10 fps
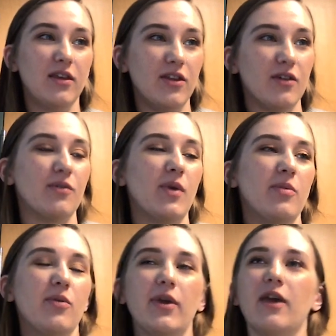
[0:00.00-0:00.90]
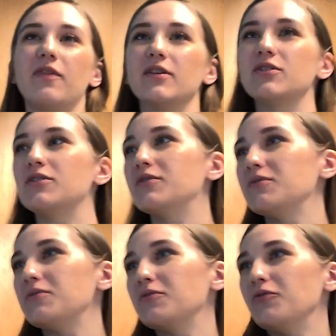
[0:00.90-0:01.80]
maybe we get this
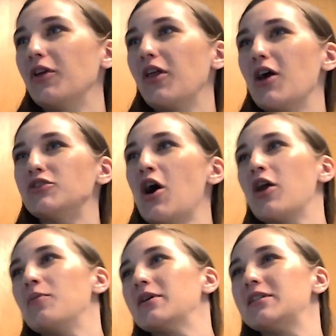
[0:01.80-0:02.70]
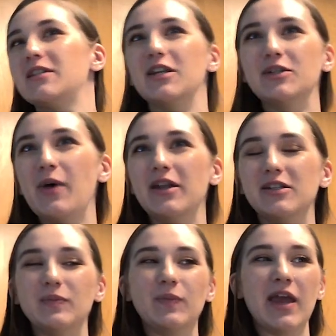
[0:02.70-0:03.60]
really autonomous,
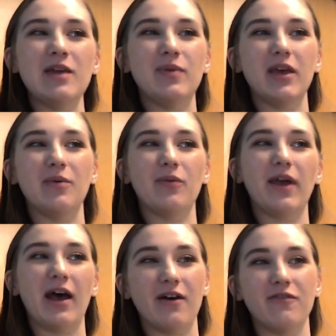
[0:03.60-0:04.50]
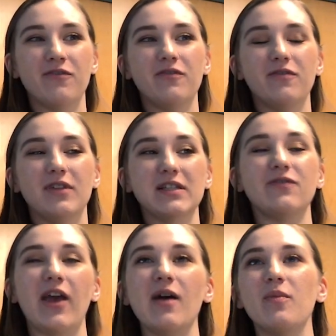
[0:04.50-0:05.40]
independent baby, but we have this
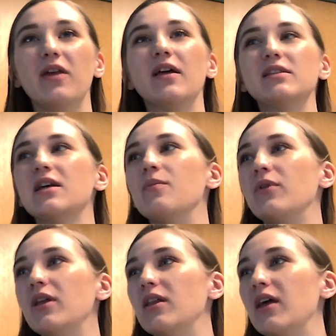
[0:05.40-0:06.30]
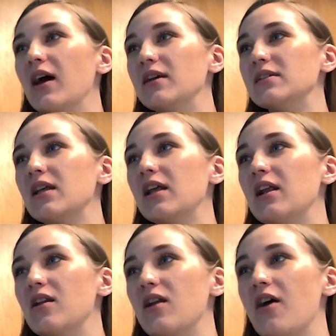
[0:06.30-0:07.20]
family that's completely
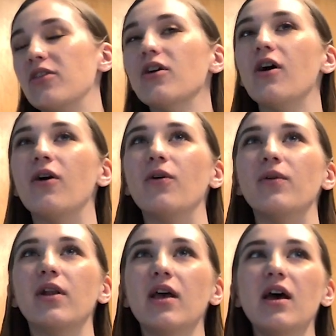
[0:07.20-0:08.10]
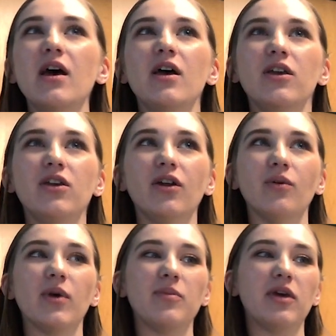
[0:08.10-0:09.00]
isolated and on their own. And,
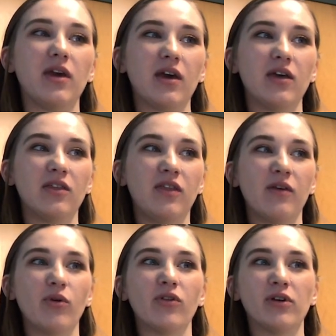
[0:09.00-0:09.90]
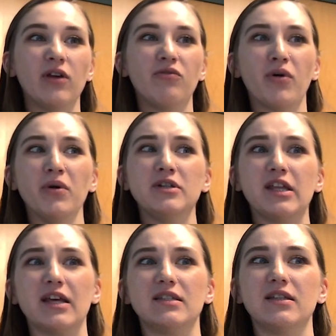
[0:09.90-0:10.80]
maybe they were looking forward to
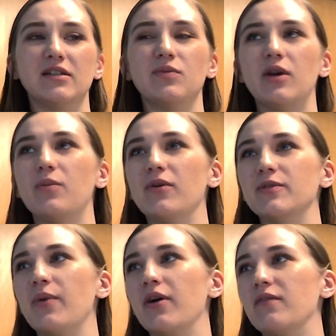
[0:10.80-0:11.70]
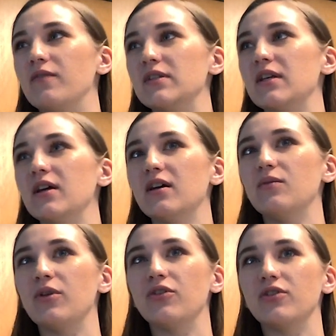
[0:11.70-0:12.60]
that 6-week postpartum visit
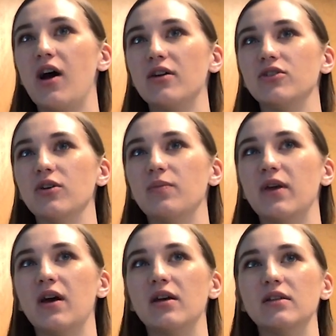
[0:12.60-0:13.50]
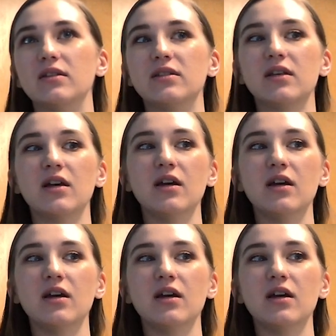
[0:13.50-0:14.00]
with their doctor because